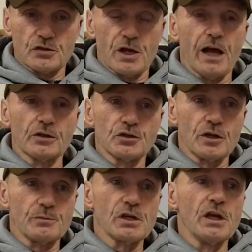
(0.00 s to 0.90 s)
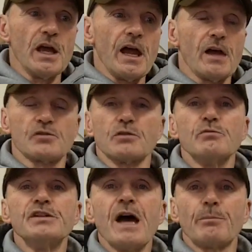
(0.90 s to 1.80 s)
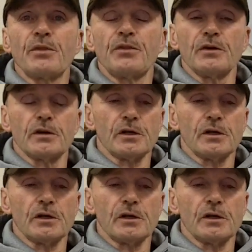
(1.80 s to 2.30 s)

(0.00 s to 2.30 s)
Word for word: scholarshiped have some depth.